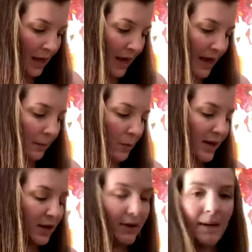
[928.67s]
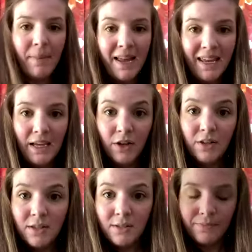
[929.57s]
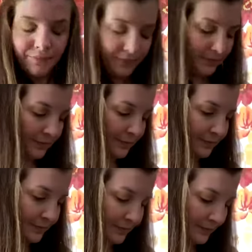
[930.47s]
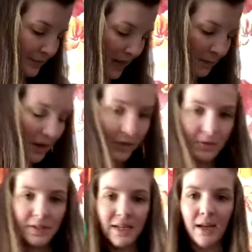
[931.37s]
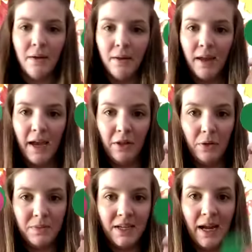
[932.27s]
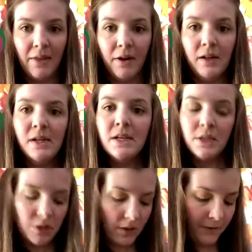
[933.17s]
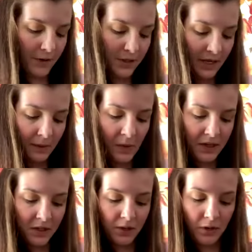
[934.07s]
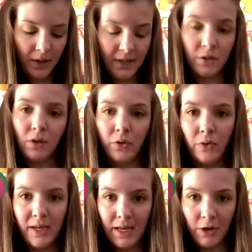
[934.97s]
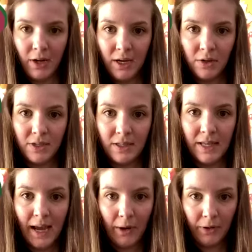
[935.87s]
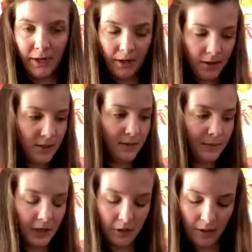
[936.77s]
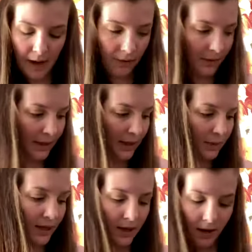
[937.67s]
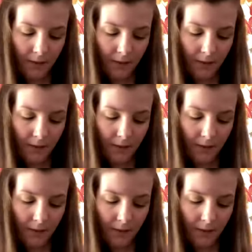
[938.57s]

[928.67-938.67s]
and I'm going to grab my ears and my glue stick and glue them together. So the first thing I'm going to do is glue the inner ears to the outer ears. I'm going to do that really quick here.